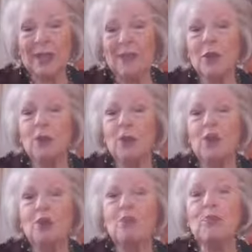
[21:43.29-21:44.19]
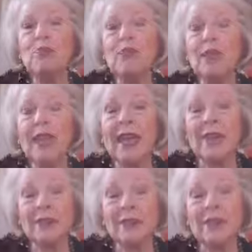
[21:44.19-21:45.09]
that when you push
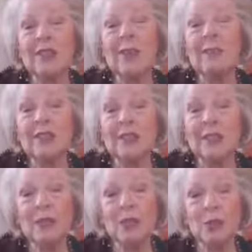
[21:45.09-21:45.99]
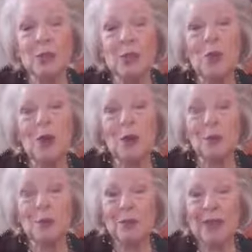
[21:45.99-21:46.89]
against something that you are
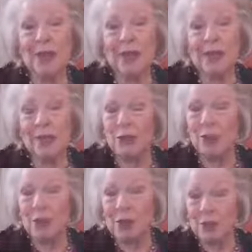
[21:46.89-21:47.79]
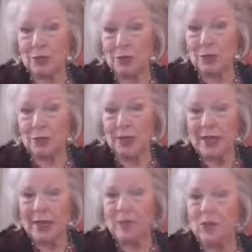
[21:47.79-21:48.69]
doing, you don't want to do,
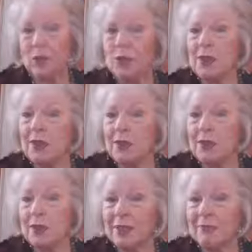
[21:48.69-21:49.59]
if you resist it,